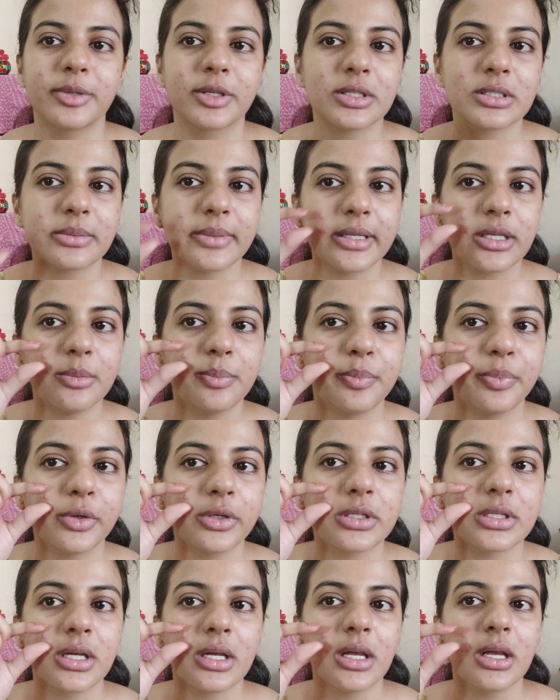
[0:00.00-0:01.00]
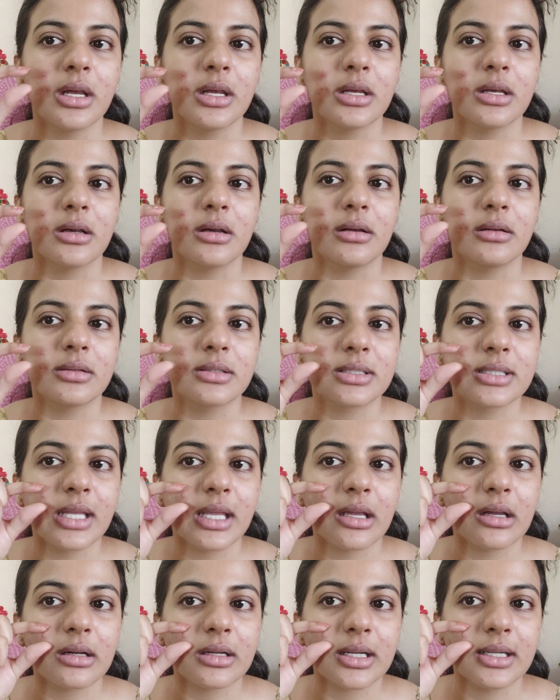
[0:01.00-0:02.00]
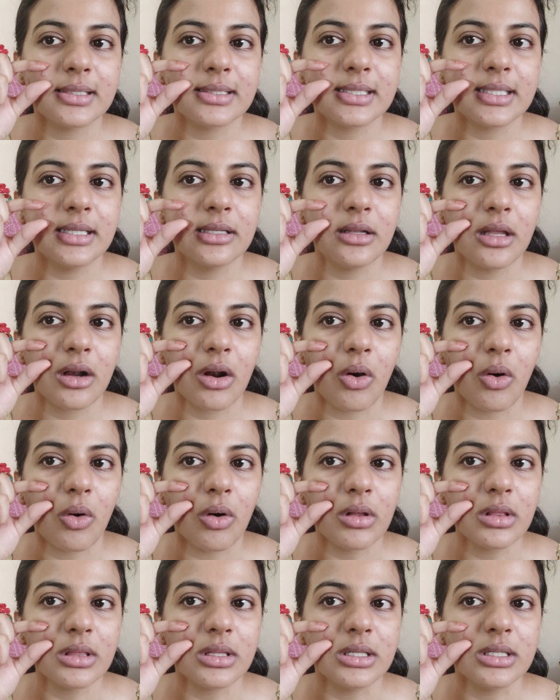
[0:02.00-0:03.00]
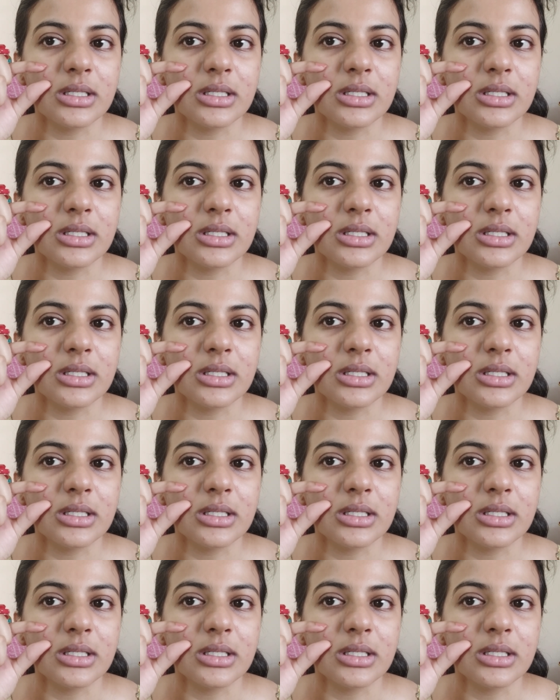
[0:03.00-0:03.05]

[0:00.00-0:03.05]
Because when you put, say, a concealer on